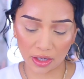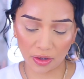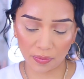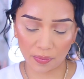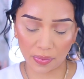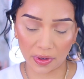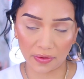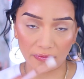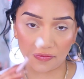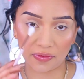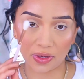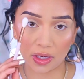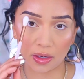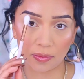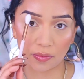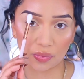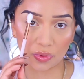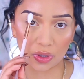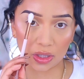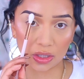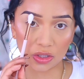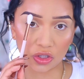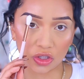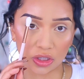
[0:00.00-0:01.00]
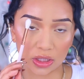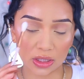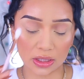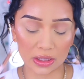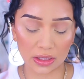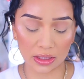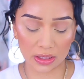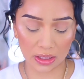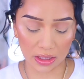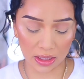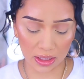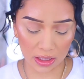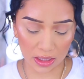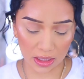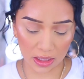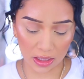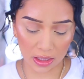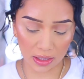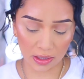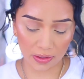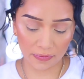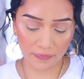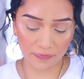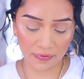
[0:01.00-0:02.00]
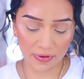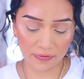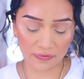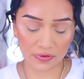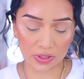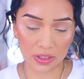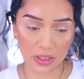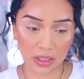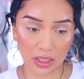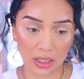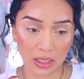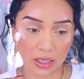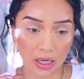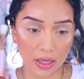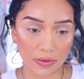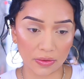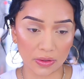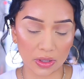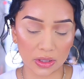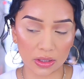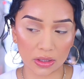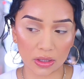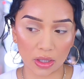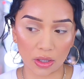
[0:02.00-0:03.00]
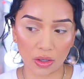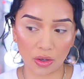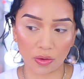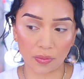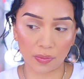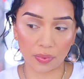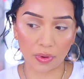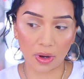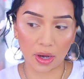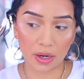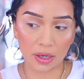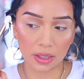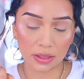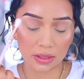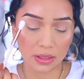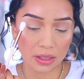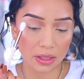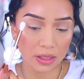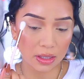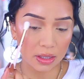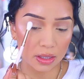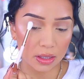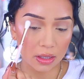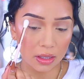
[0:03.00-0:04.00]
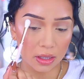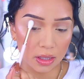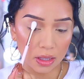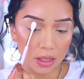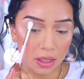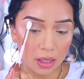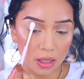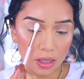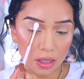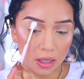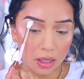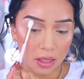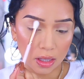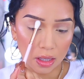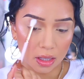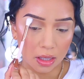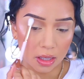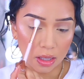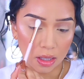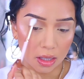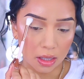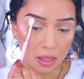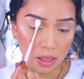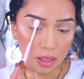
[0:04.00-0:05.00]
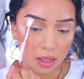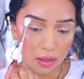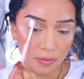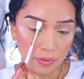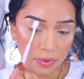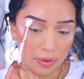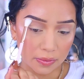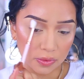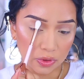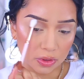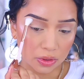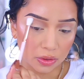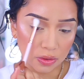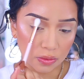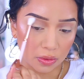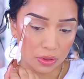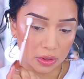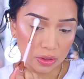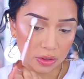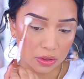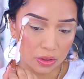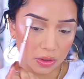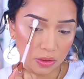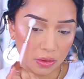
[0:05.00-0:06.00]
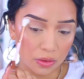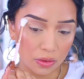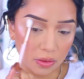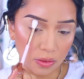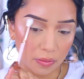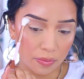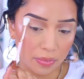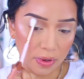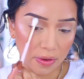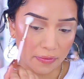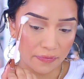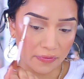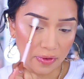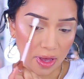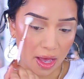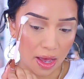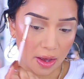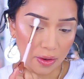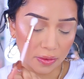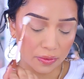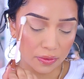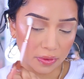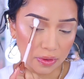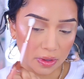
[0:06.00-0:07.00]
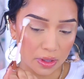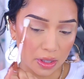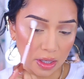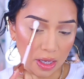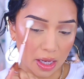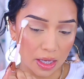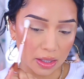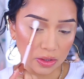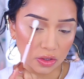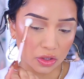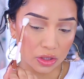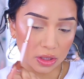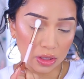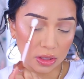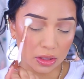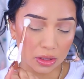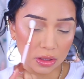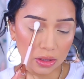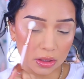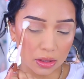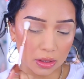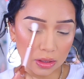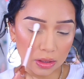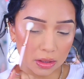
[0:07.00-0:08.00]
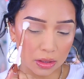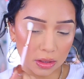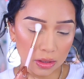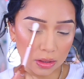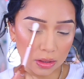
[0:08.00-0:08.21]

little buffing brush. It's the E15 and there's no product in it. I'm just going to buff out the edges